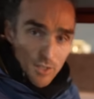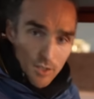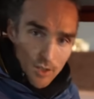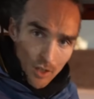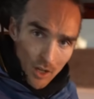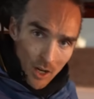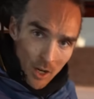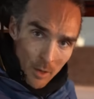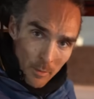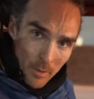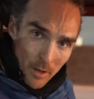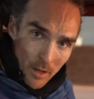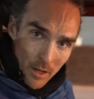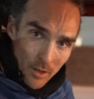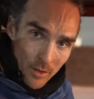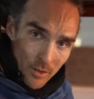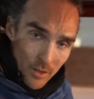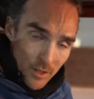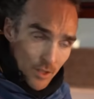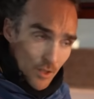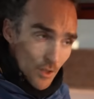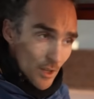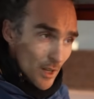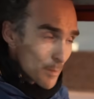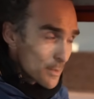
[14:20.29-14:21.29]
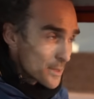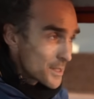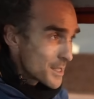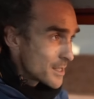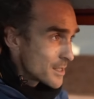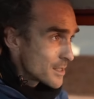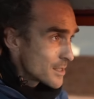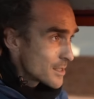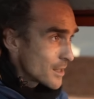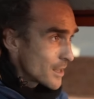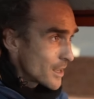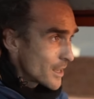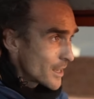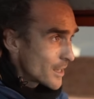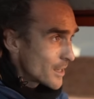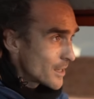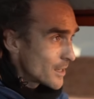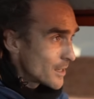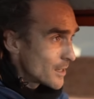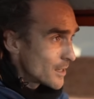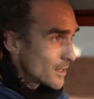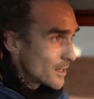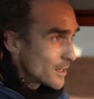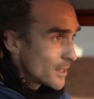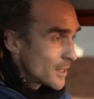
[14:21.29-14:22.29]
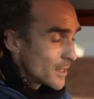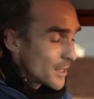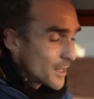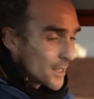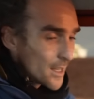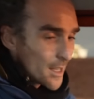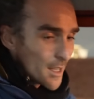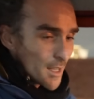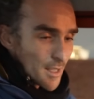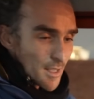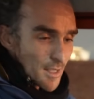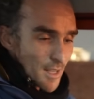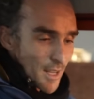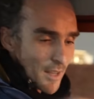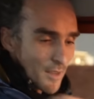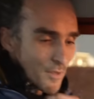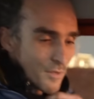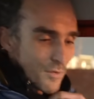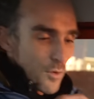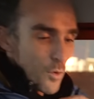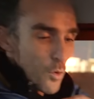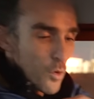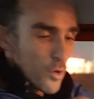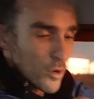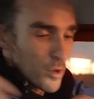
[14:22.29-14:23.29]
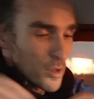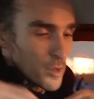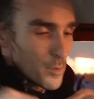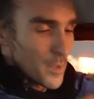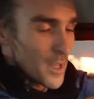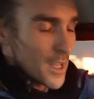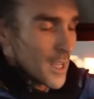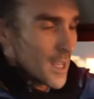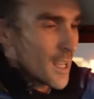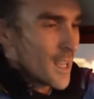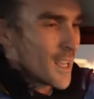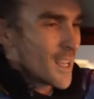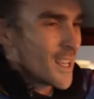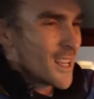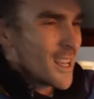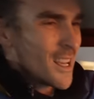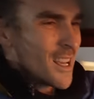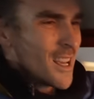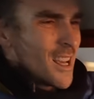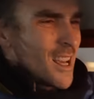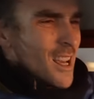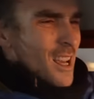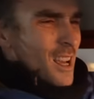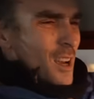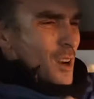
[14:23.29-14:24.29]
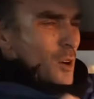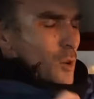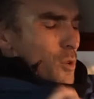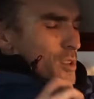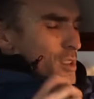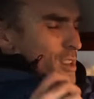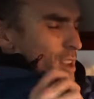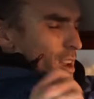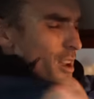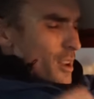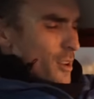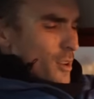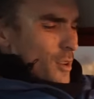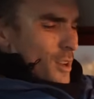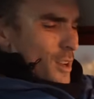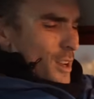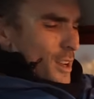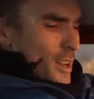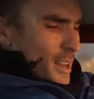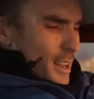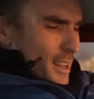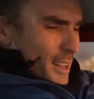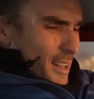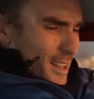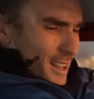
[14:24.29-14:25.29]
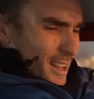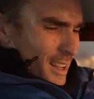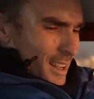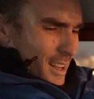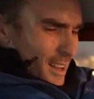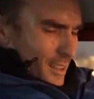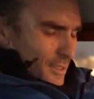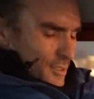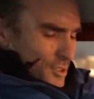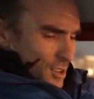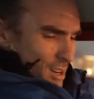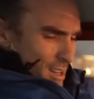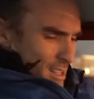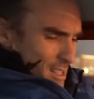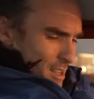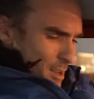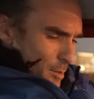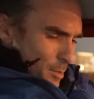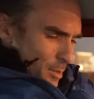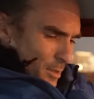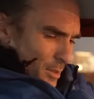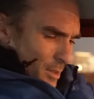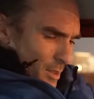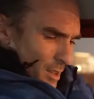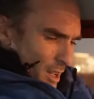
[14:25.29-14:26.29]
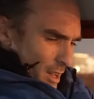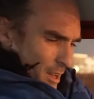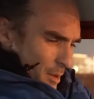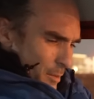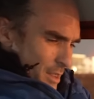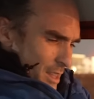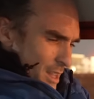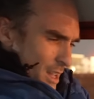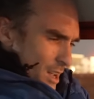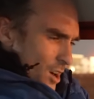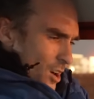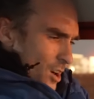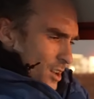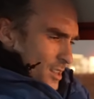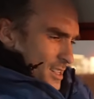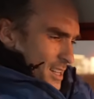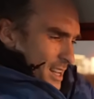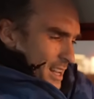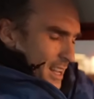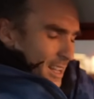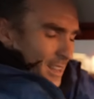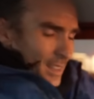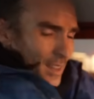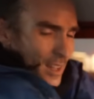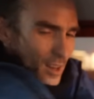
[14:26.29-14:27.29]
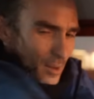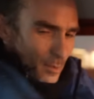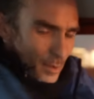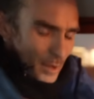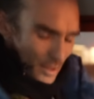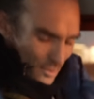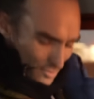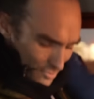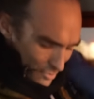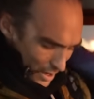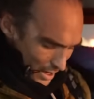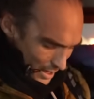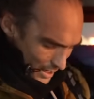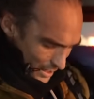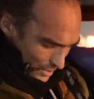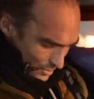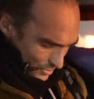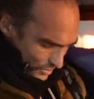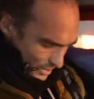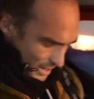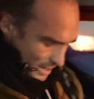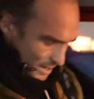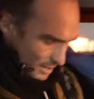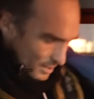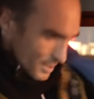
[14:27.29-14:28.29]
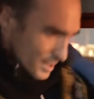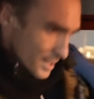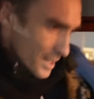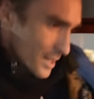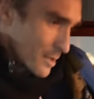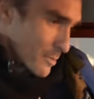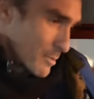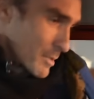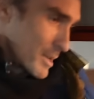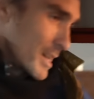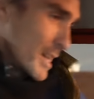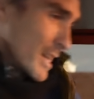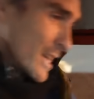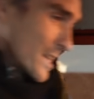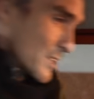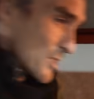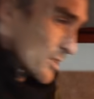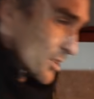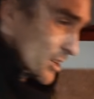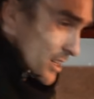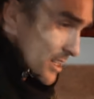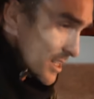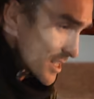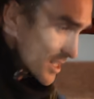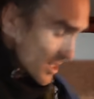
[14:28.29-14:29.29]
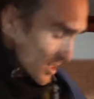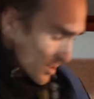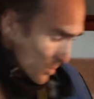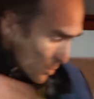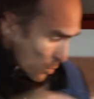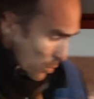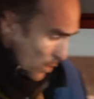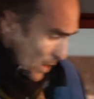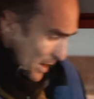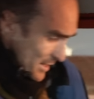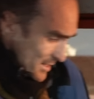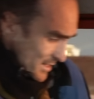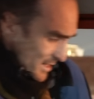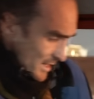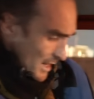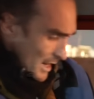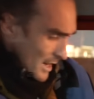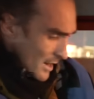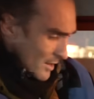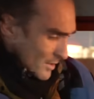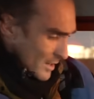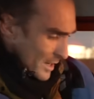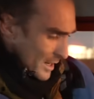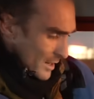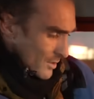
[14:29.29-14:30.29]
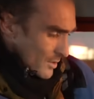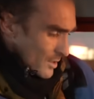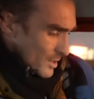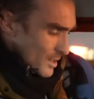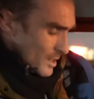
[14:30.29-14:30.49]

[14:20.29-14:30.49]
drama on the trip since like day four or something. Also, I've dressed up like I'm in the Arctic and then I've been running around and I'm literally sweating out now.